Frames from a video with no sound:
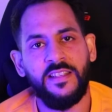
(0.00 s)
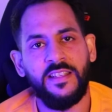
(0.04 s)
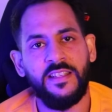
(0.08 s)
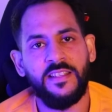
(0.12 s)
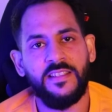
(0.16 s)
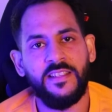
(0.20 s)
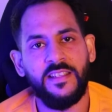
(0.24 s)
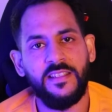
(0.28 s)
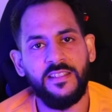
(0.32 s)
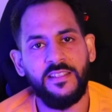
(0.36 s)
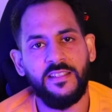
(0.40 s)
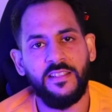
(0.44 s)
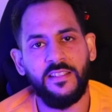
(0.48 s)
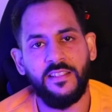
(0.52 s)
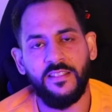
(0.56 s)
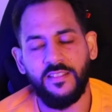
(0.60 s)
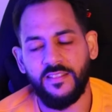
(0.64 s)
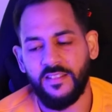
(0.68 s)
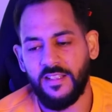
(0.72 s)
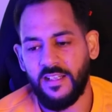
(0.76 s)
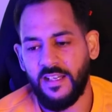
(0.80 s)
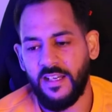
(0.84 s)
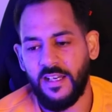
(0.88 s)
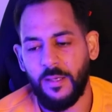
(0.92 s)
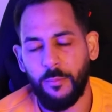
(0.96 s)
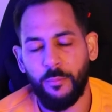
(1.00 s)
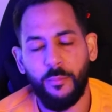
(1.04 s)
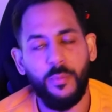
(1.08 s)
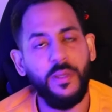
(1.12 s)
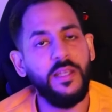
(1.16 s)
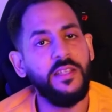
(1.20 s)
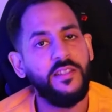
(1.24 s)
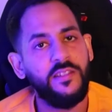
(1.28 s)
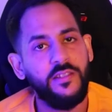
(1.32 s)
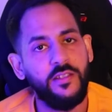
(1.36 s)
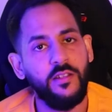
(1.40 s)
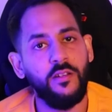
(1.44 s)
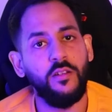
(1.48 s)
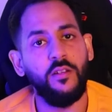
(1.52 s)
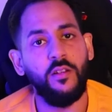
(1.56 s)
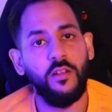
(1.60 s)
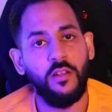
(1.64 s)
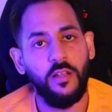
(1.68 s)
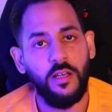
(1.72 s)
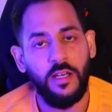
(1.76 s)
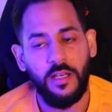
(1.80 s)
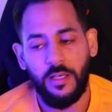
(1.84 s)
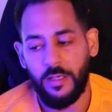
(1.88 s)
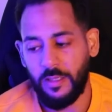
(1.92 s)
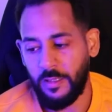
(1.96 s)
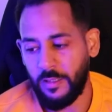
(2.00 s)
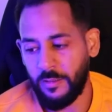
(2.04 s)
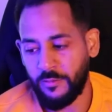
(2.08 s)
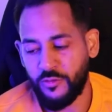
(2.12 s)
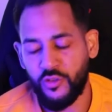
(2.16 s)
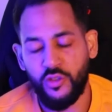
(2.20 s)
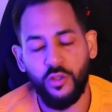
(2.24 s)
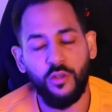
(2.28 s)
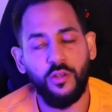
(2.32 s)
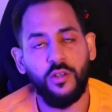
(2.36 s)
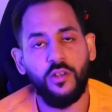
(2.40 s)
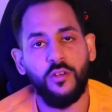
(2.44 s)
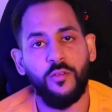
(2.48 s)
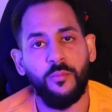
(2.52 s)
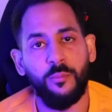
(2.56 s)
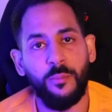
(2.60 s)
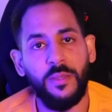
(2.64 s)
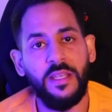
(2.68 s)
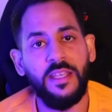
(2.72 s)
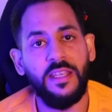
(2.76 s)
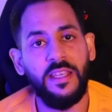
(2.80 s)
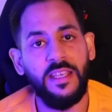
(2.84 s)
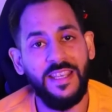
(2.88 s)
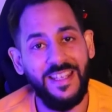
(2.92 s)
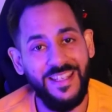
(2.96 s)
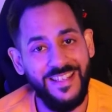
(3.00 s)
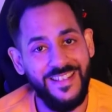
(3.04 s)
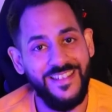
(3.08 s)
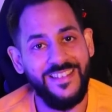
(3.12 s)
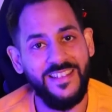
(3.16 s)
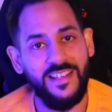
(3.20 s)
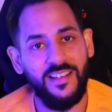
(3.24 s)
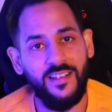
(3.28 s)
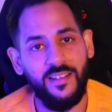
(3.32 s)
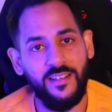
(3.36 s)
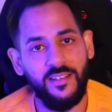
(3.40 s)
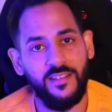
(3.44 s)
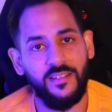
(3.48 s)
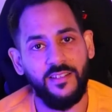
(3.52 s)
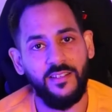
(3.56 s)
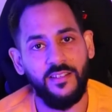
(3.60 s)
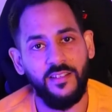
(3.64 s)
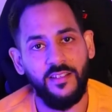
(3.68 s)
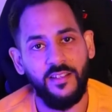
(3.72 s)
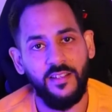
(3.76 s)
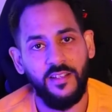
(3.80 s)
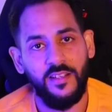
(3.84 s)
the intestines. But it's still a chunk of meat intact